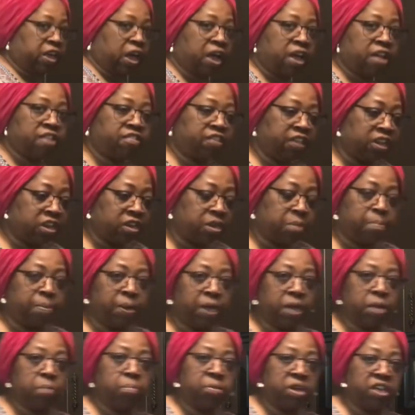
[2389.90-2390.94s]
guys in the
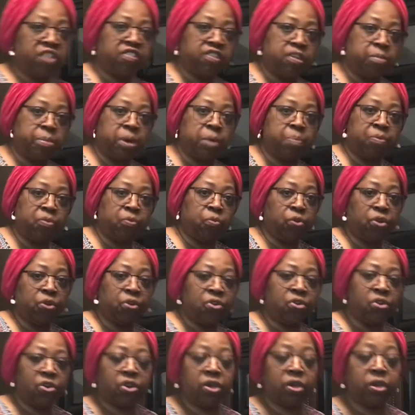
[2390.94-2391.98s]
bin, mixed them up real
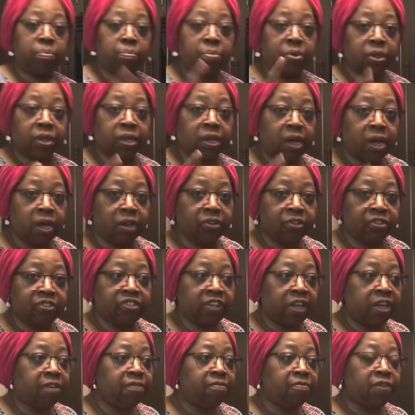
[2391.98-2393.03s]
good, and put the Color
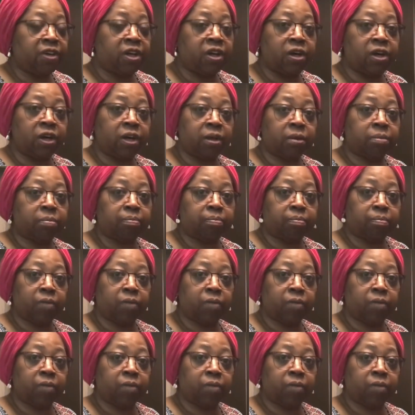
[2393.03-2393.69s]
Safe uh,